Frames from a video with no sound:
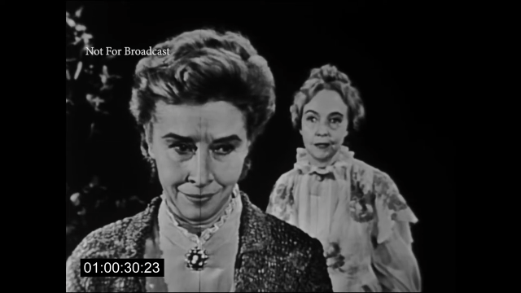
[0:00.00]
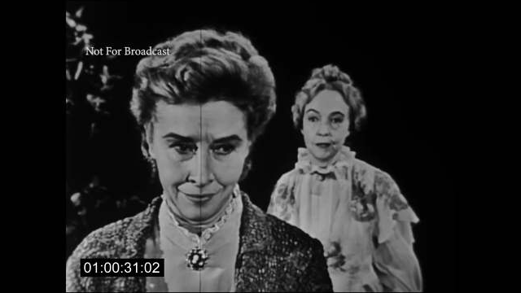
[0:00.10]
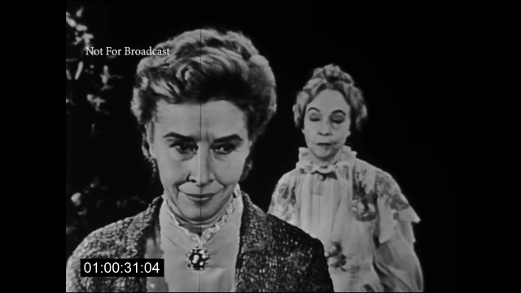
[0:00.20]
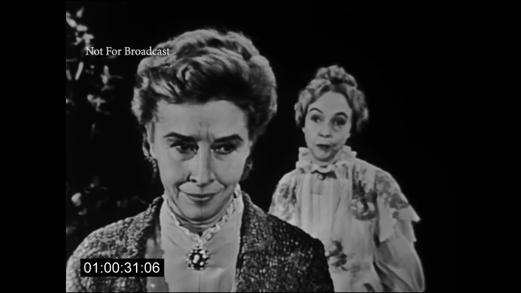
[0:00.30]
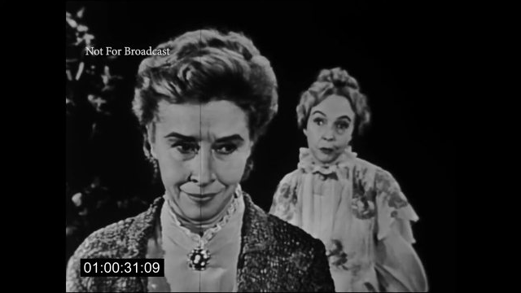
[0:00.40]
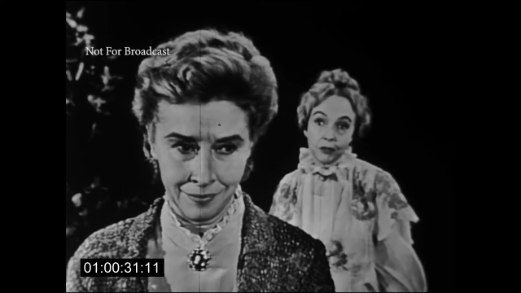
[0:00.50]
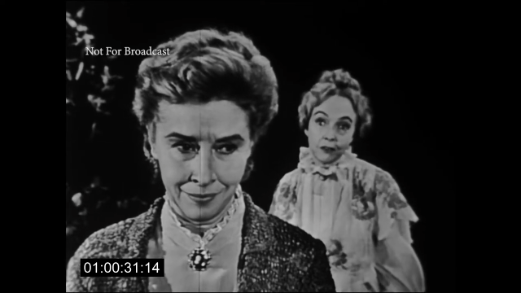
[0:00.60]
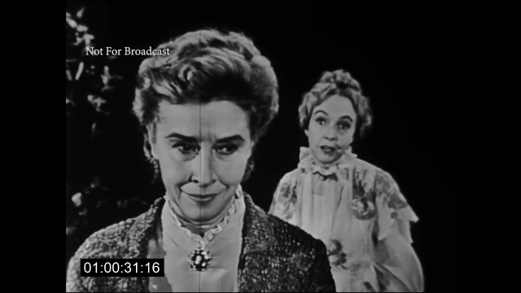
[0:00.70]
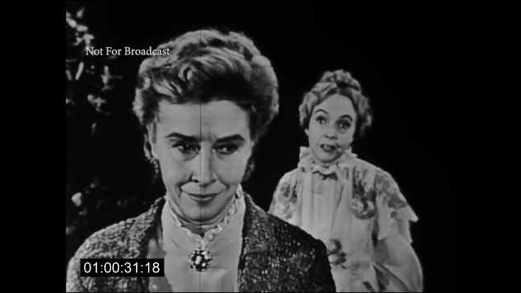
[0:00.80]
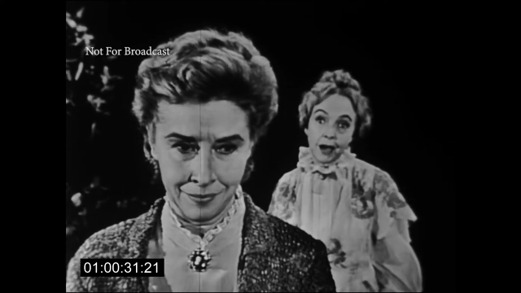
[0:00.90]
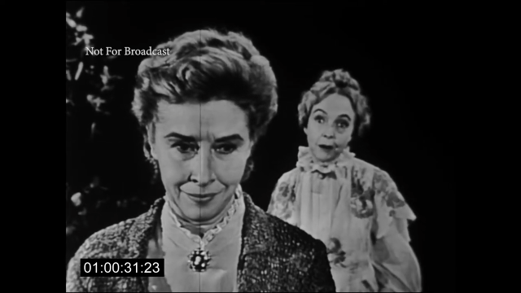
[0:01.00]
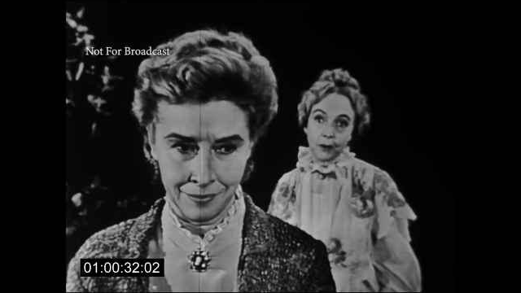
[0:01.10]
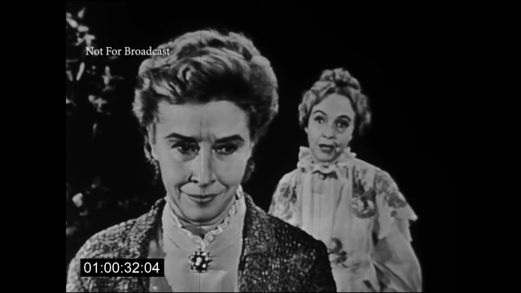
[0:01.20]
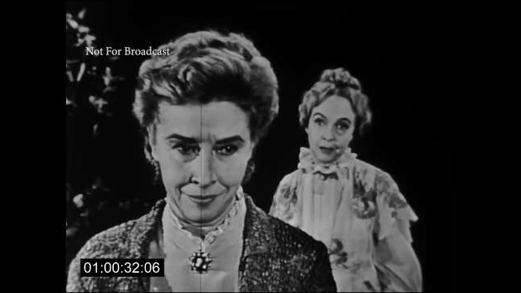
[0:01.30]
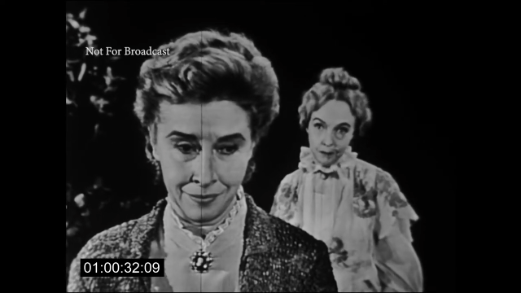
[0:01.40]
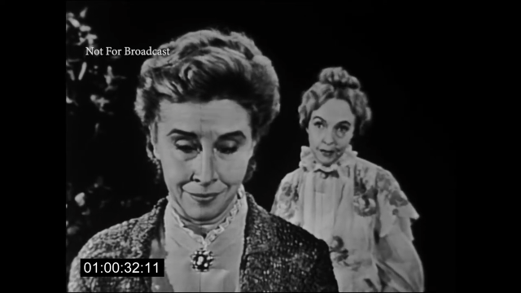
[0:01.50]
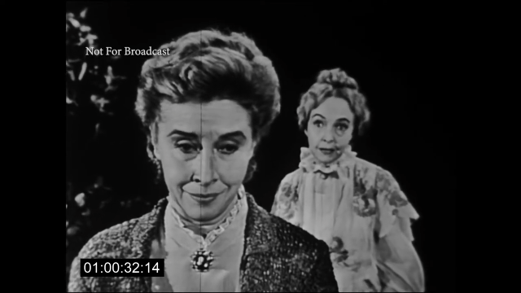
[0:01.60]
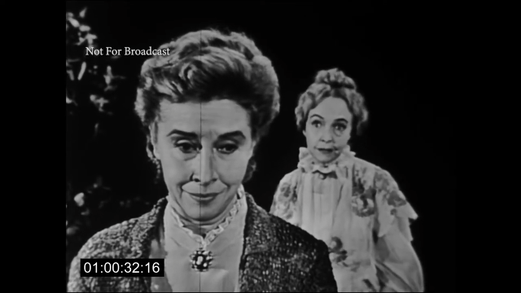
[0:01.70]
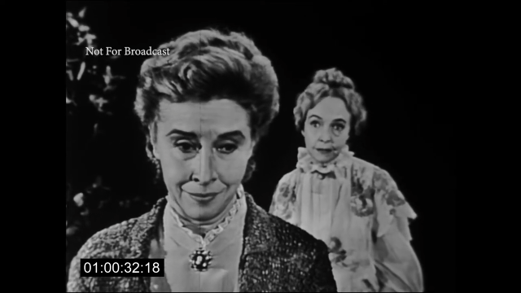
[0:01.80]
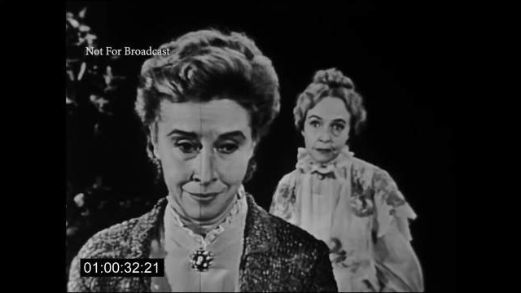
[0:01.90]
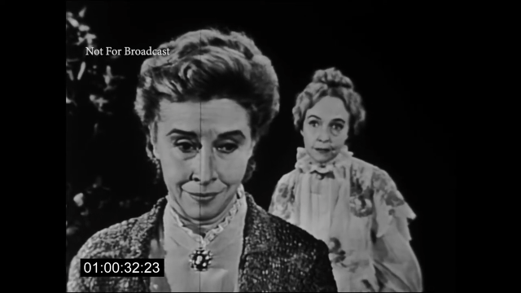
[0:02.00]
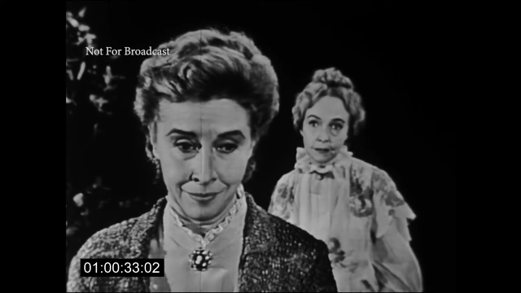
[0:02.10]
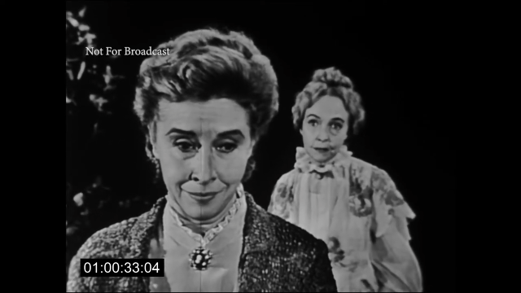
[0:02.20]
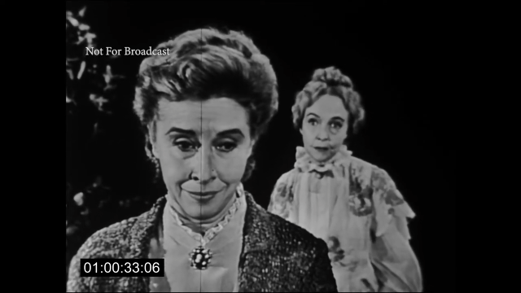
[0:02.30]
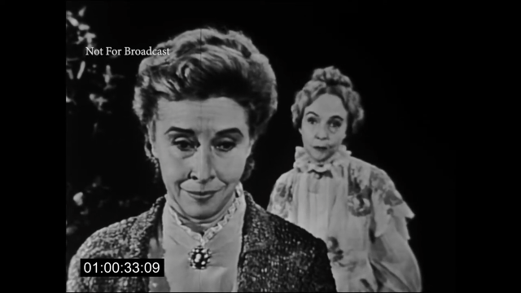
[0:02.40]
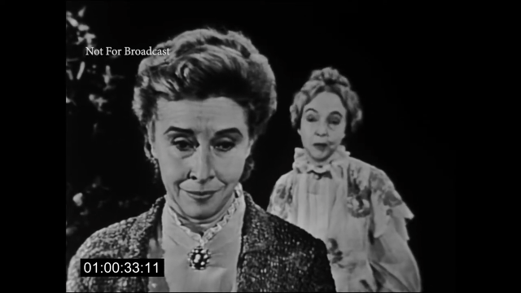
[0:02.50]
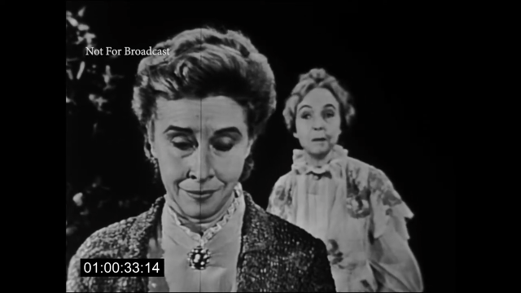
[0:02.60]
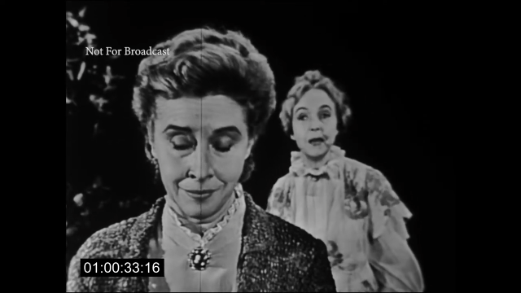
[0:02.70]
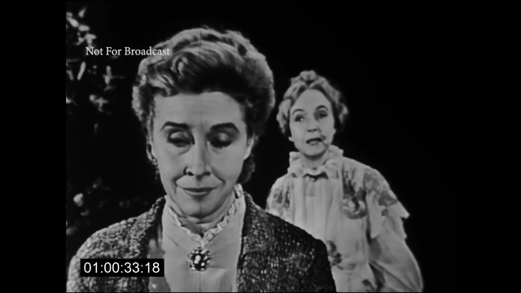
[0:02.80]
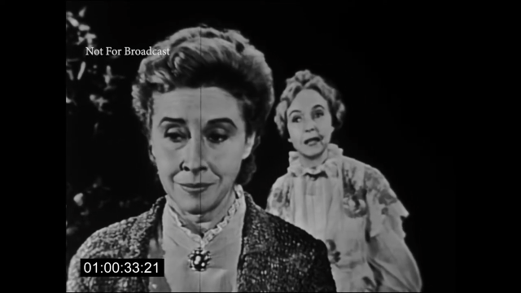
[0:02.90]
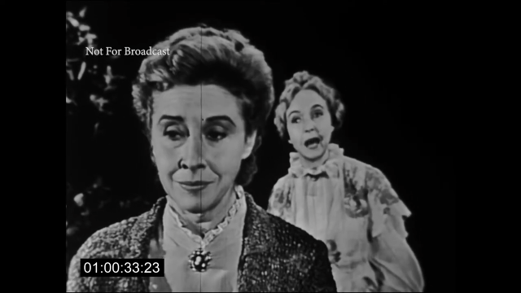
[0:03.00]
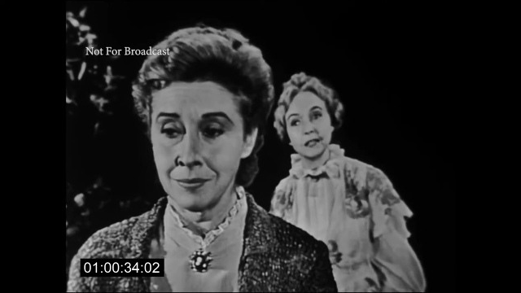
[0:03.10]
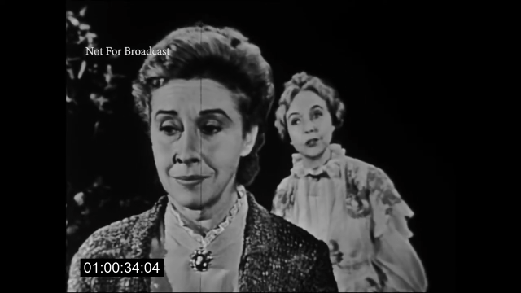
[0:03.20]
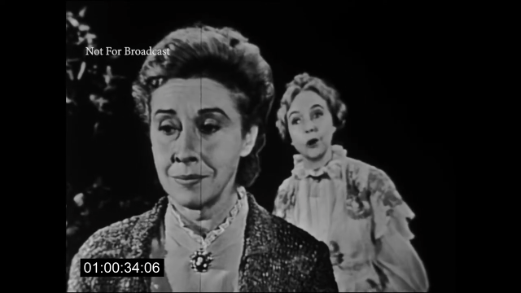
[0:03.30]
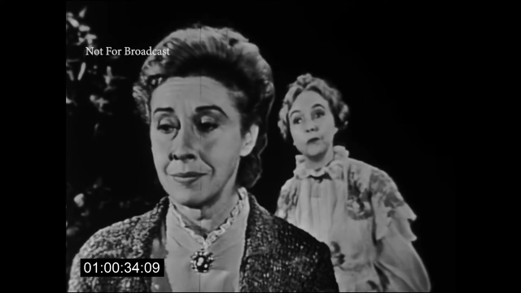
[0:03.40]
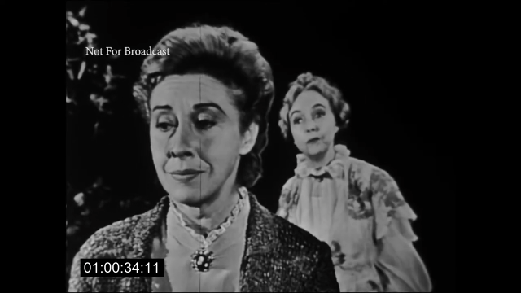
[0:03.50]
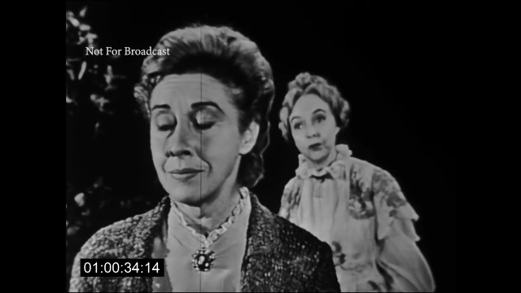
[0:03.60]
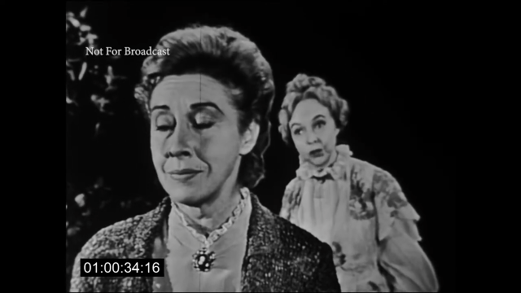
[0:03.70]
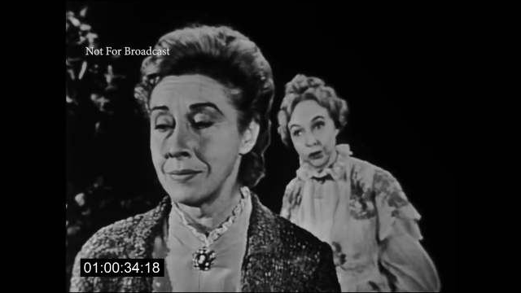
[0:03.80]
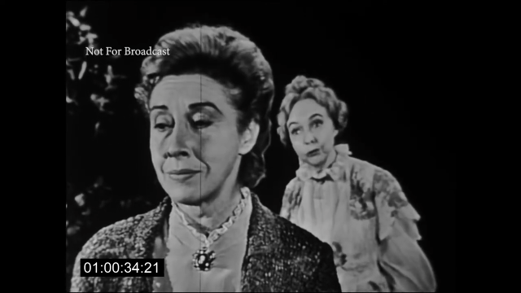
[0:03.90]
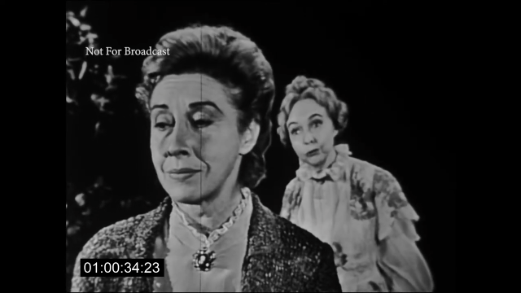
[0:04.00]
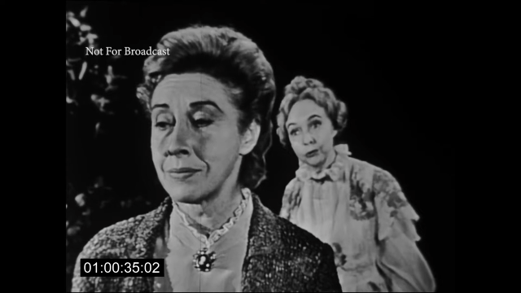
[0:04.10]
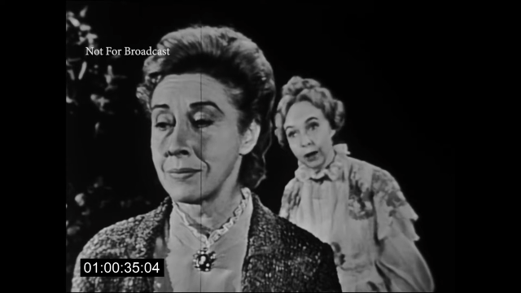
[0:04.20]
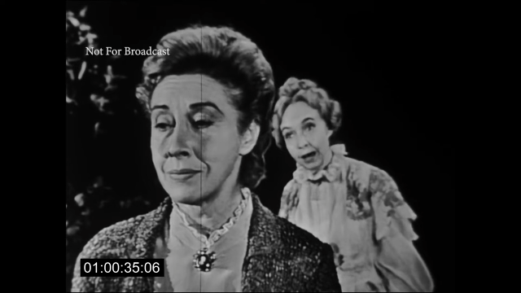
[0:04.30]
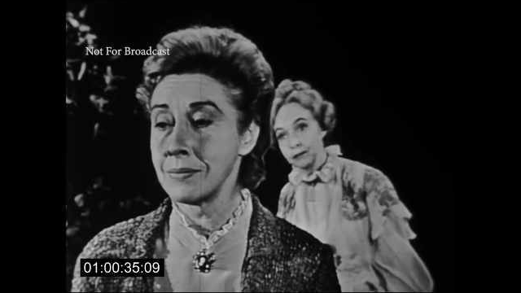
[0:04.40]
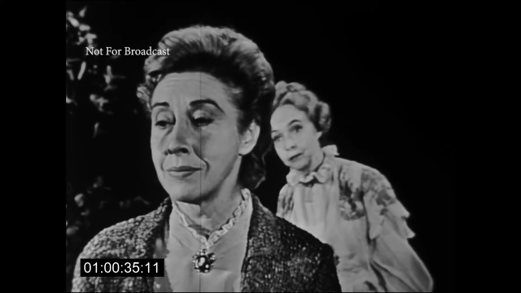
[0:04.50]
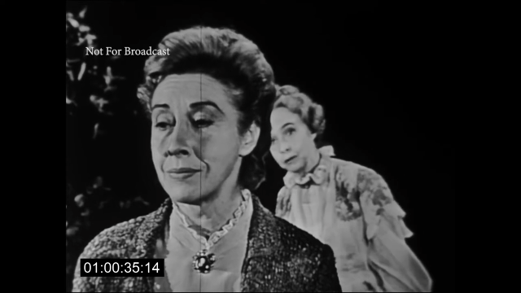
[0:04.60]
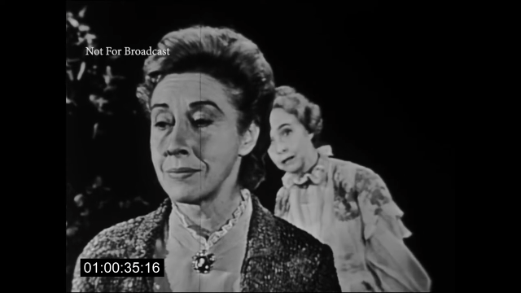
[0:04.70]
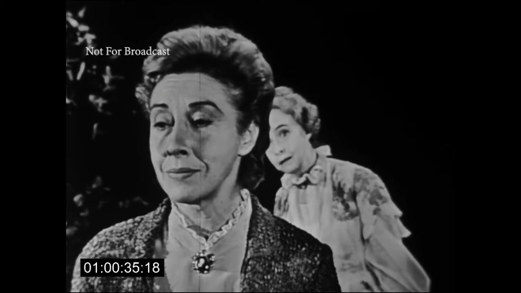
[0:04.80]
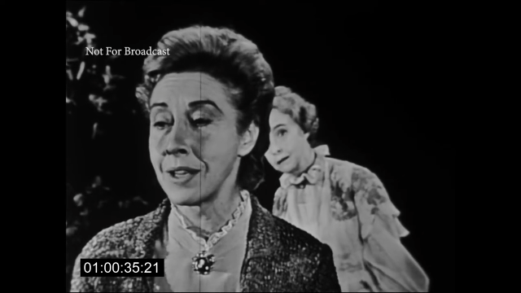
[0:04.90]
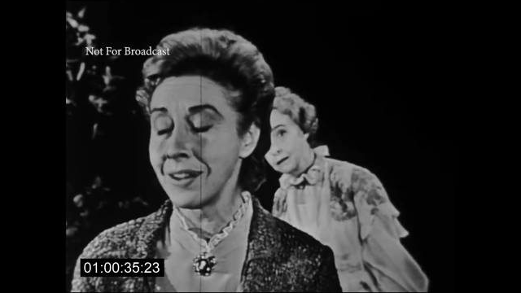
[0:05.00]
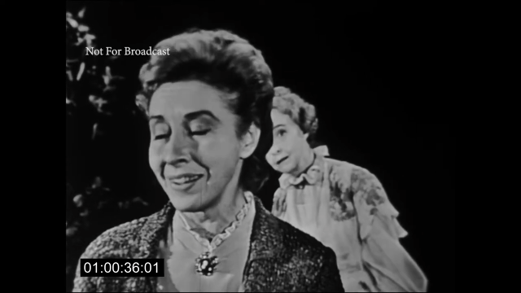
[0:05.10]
Speaker 1: But we've earned our way a bit. We've made a nice home for you, haven't we?